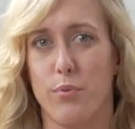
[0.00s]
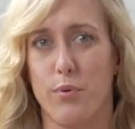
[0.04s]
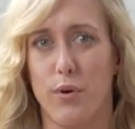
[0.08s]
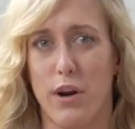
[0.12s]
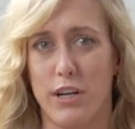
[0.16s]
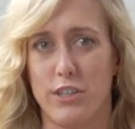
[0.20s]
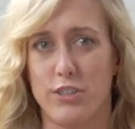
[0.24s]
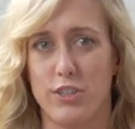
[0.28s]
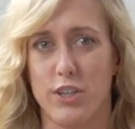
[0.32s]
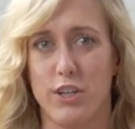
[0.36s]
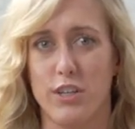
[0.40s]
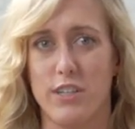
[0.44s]

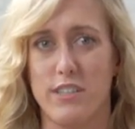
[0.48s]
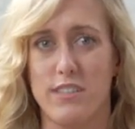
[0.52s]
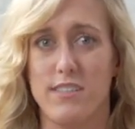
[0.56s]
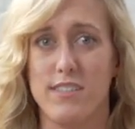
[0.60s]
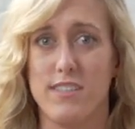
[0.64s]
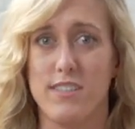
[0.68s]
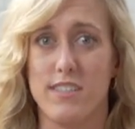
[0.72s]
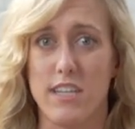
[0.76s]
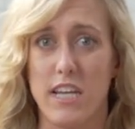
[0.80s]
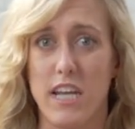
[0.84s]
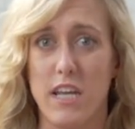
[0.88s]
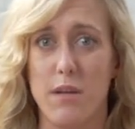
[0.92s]
pressure and
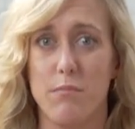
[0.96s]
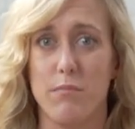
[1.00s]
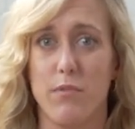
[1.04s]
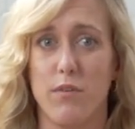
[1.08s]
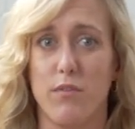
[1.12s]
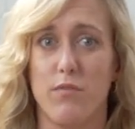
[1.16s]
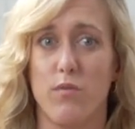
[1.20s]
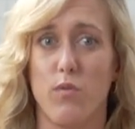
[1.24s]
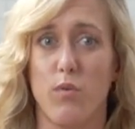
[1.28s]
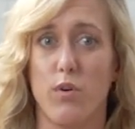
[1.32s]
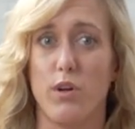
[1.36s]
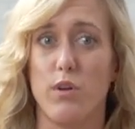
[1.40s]
steam
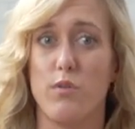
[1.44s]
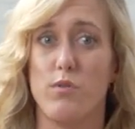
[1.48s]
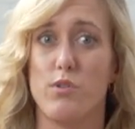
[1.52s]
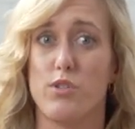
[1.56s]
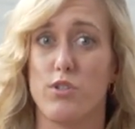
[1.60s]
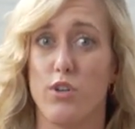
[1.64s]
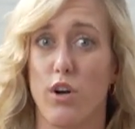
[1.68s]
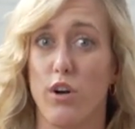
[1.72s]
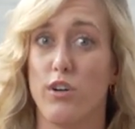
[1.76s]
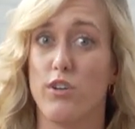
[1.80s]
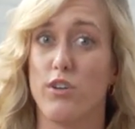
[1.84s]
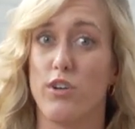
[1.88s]
before you
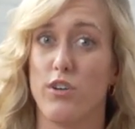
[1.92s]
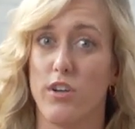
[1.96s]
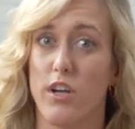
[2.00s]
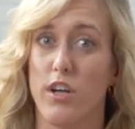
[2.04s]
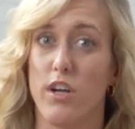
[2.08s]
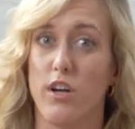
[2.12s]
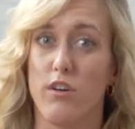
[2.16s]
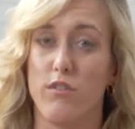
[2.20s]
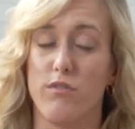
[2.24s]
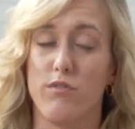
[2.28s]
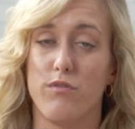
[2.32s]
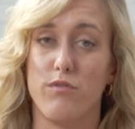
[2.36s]
start
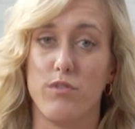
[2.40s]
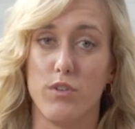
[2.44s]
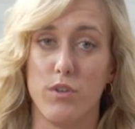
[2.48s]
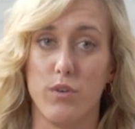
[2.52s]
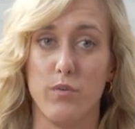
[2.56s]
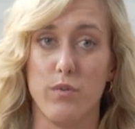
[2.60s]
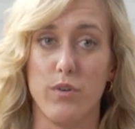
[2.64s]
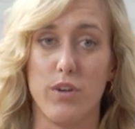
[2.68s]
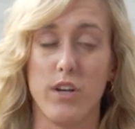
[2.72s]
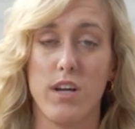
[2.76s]
cooking your food.